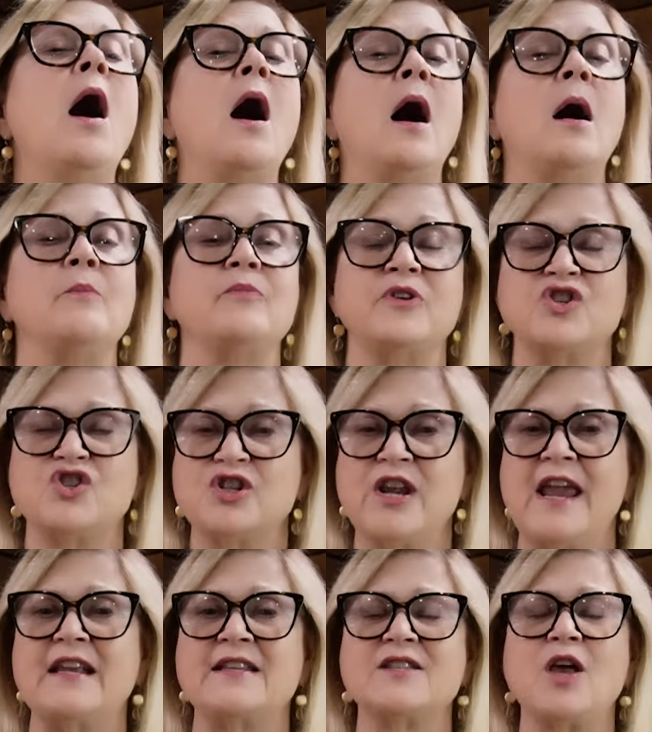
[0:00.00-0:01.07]
the
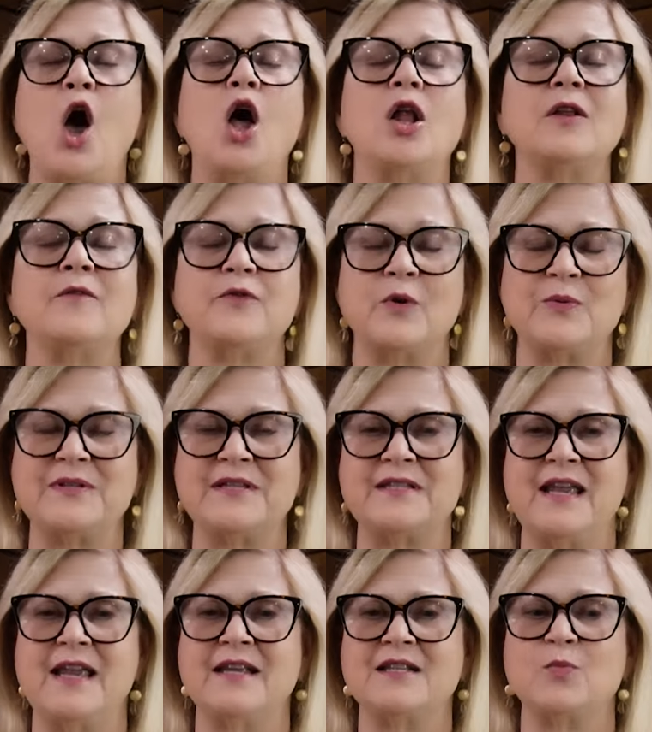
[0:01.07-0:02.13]
shakes, all of those
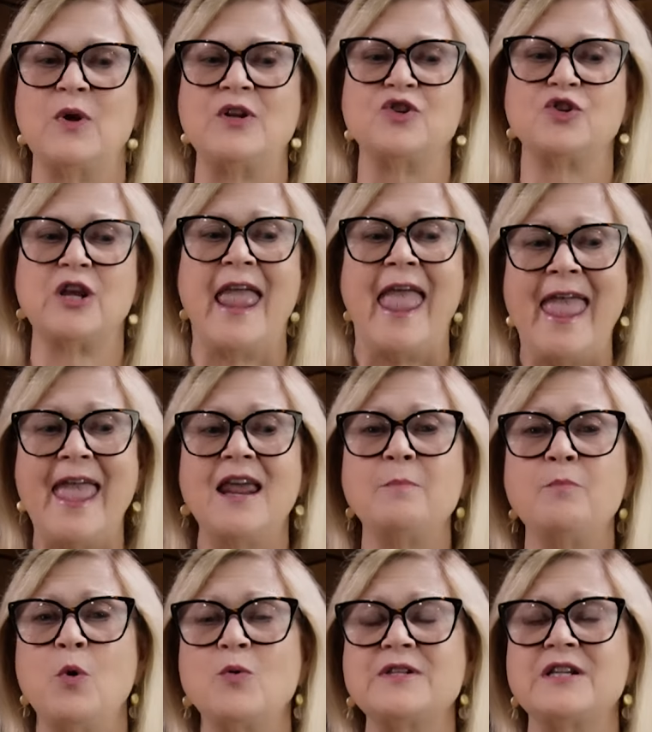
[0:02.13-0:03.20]
things which
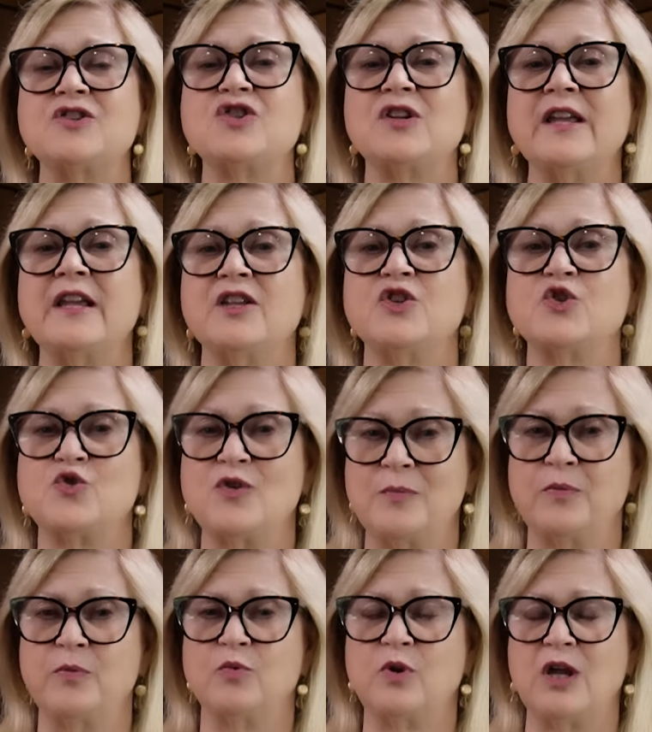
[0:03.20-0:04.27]
can potentially
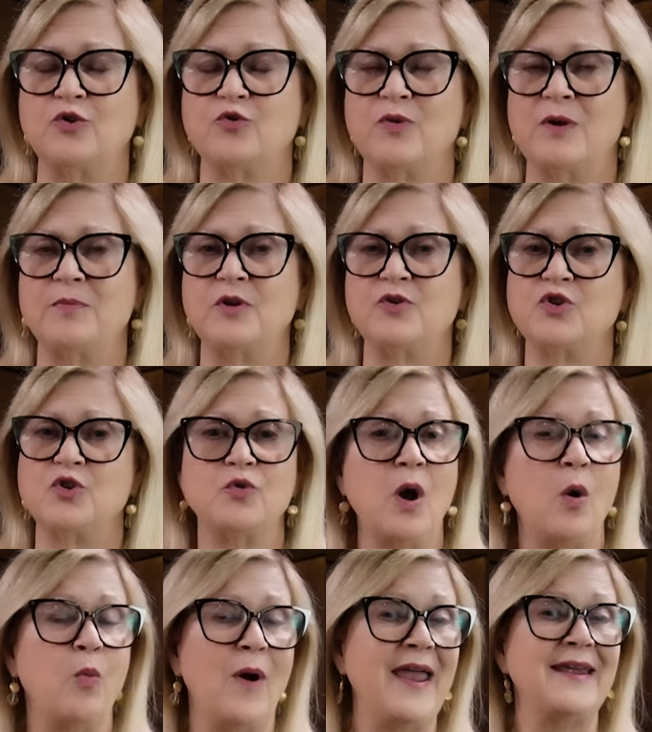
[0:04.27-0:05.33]
contribute to
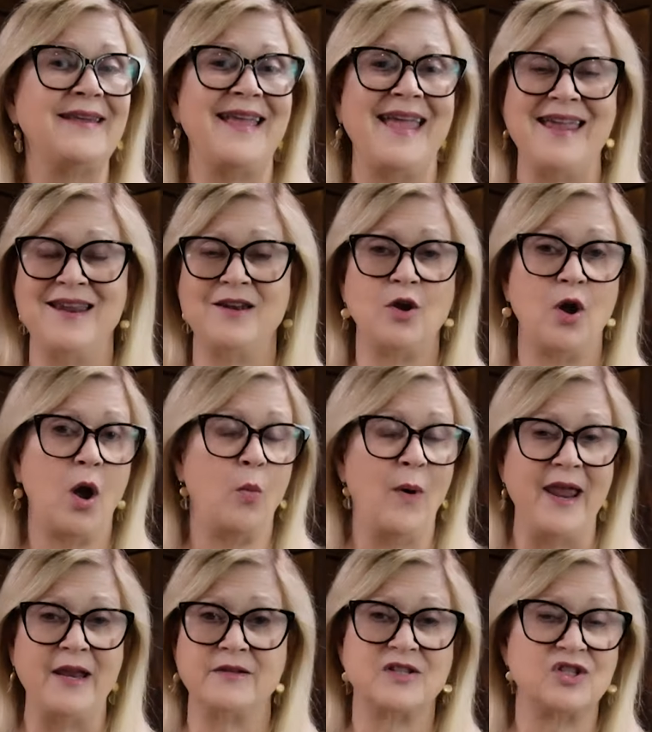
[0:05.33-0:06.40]
a weight gain, a
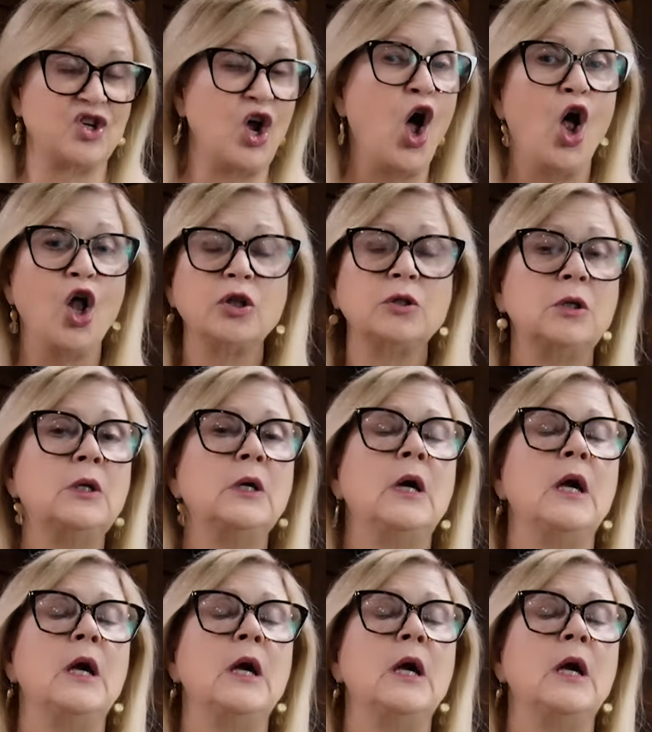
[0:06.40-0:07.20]
weight stall.